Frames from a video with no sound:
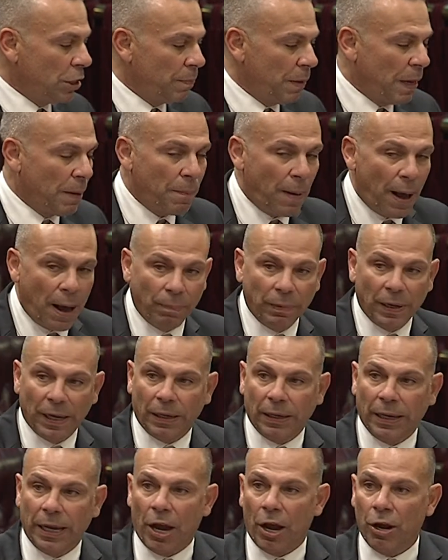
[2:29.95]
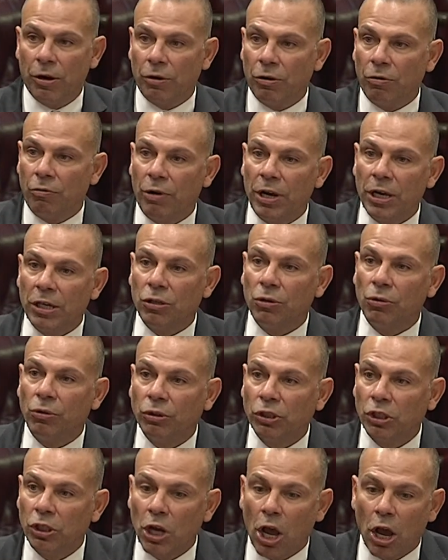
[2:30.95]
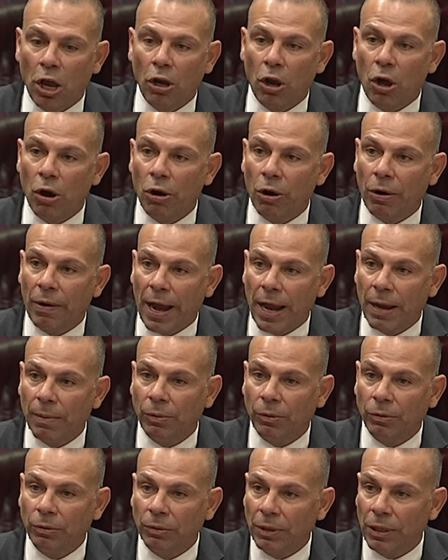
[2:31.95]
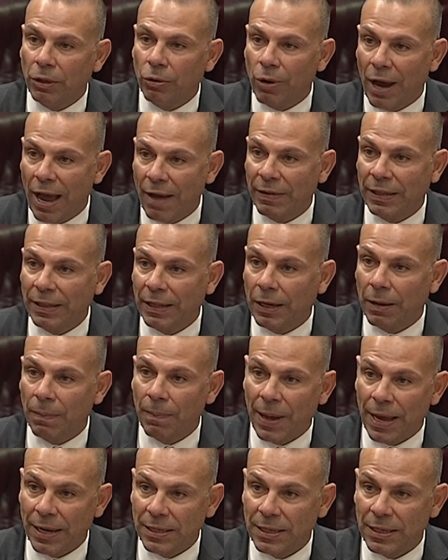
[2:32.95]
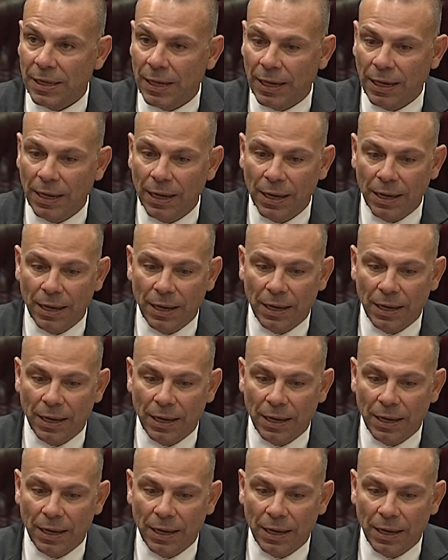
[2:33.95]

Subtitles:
to be publicly owned and resourced no longer able or having the capacity